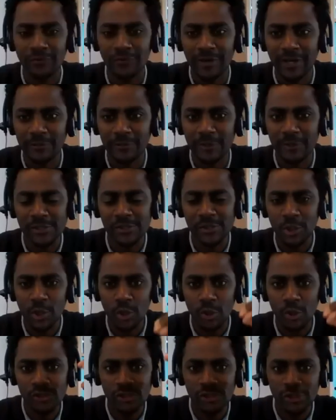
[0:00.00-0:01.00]
very much. So
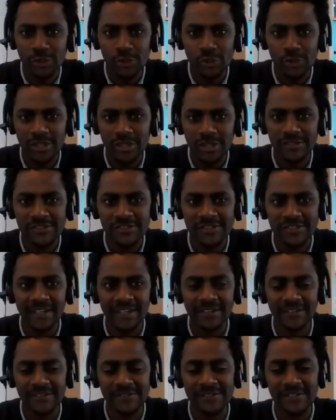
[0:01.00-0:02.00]
constitutional
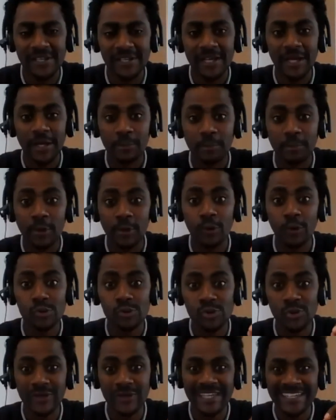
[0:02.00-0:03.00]
status, but
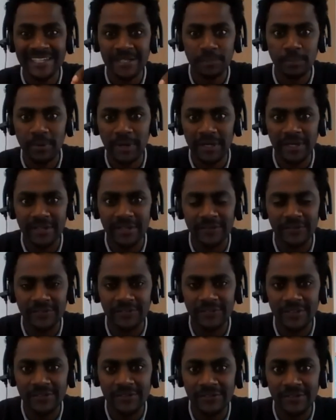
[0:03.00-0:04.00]
also
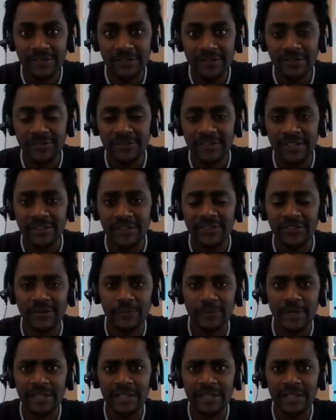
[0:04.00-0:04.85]
independence is central.